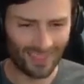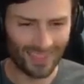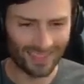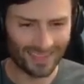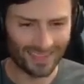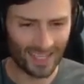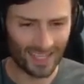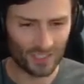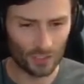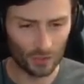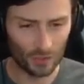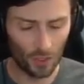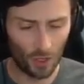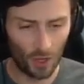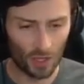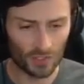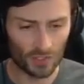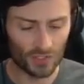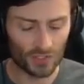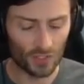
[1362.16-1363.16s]
I think that's a
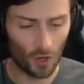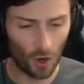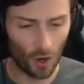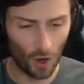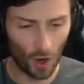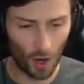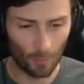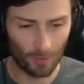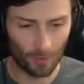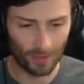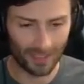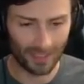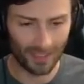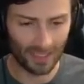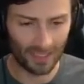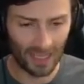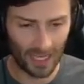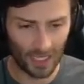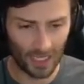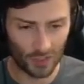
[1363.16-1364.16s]
loss. Auburn
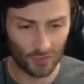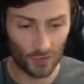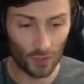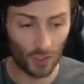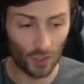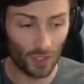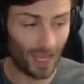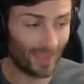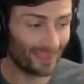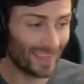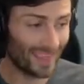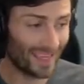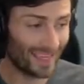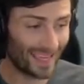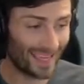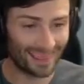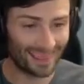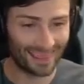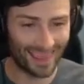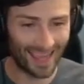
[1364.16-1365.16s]
in Nashville. I
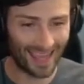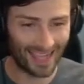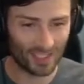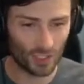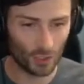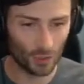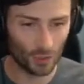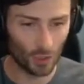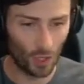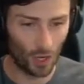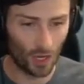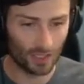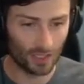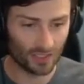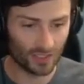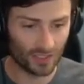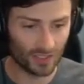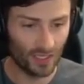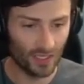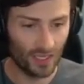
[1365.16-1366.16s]
think that's a
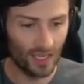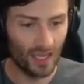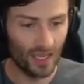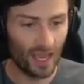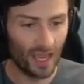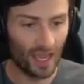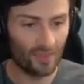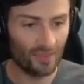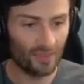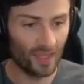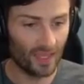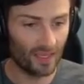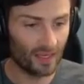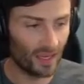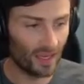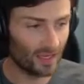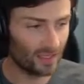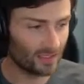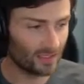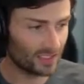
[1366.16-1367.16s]
loss. And
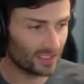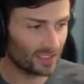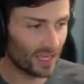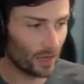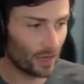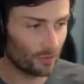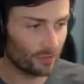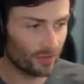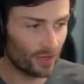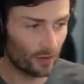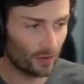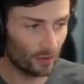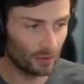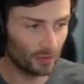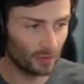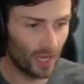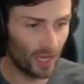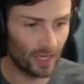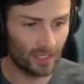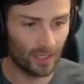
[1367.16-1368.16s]
then South
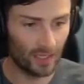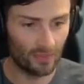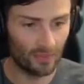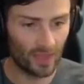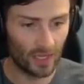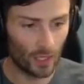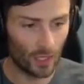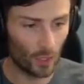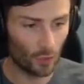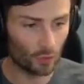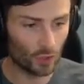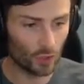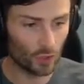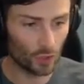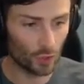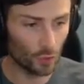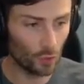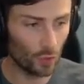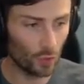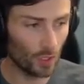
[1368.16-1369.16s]
Carolina, they go
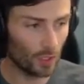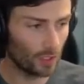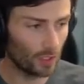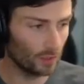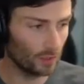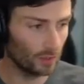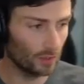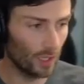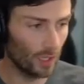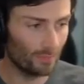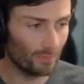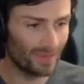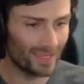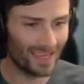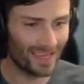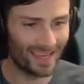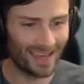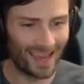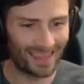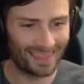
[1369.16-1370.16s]
to
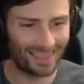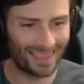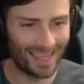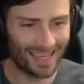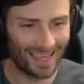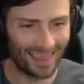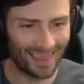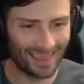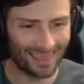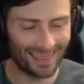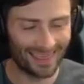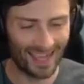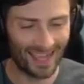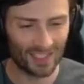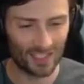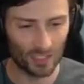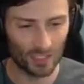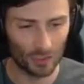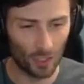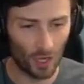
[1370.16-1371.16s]
Columbia. I think
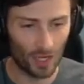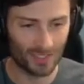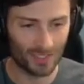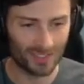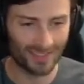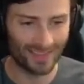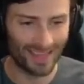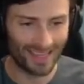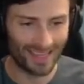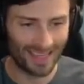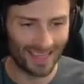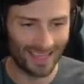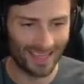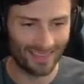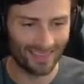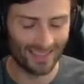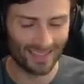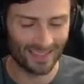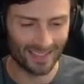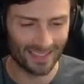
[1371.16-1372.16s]
that's a loss. And they
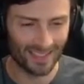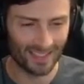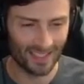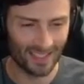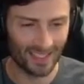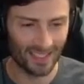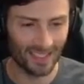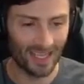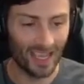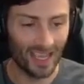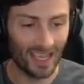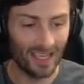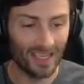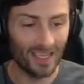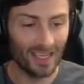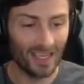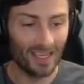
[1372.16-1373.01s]
end the season